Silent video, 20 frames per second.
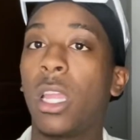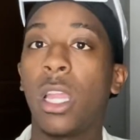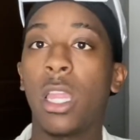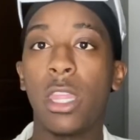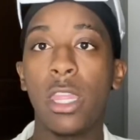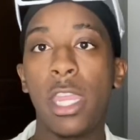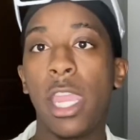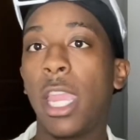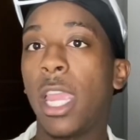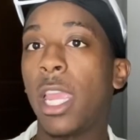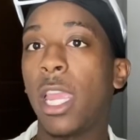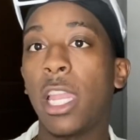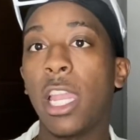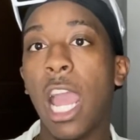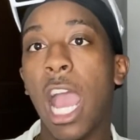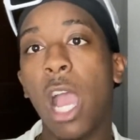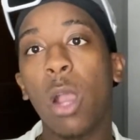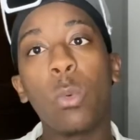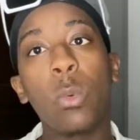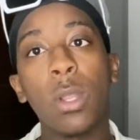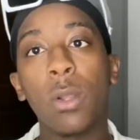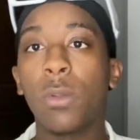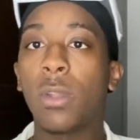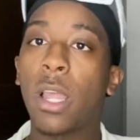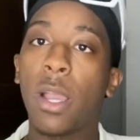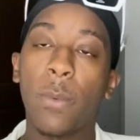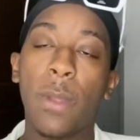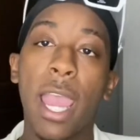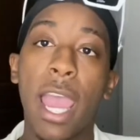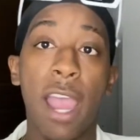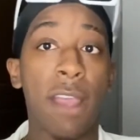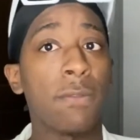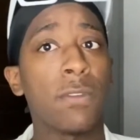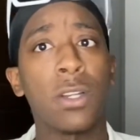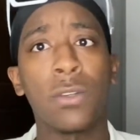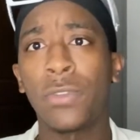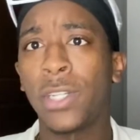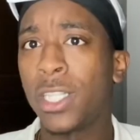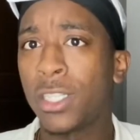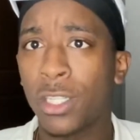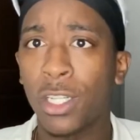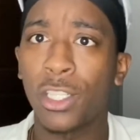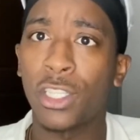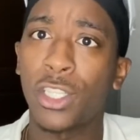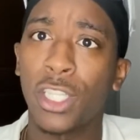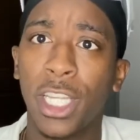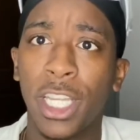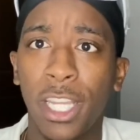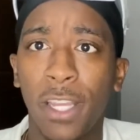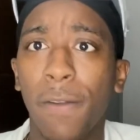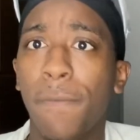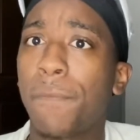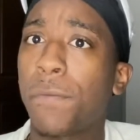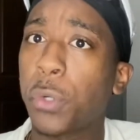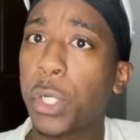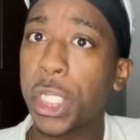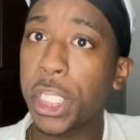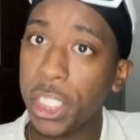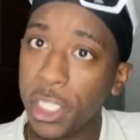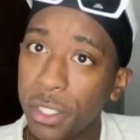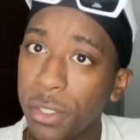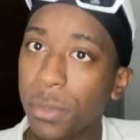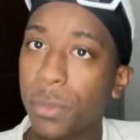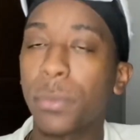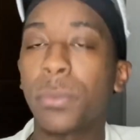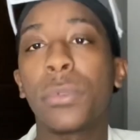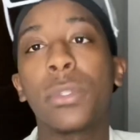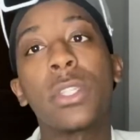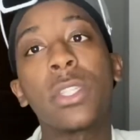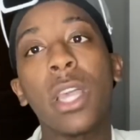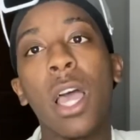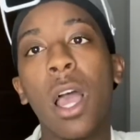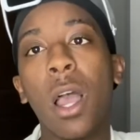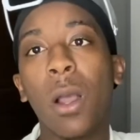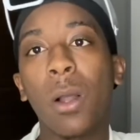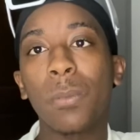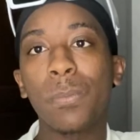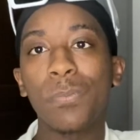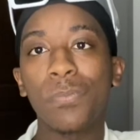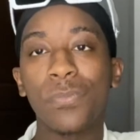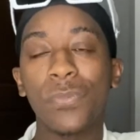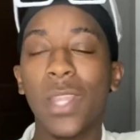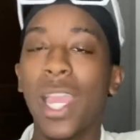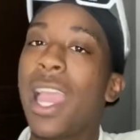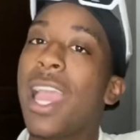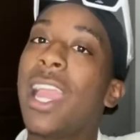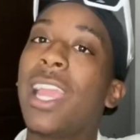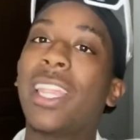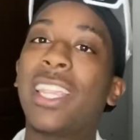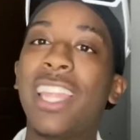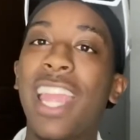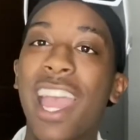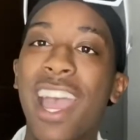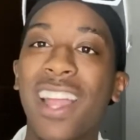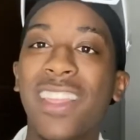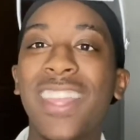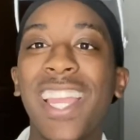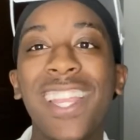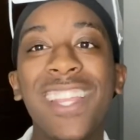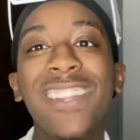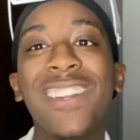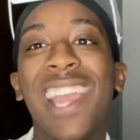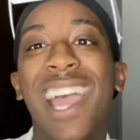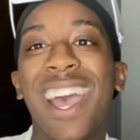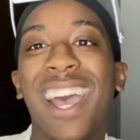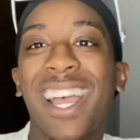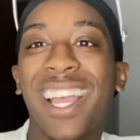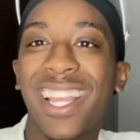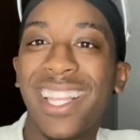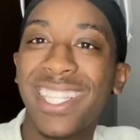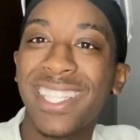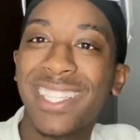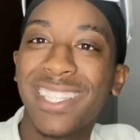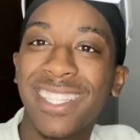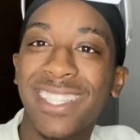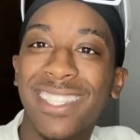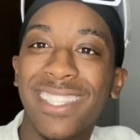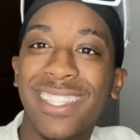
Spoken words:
then I will know it after researching it for you. So yeah, thank you guys.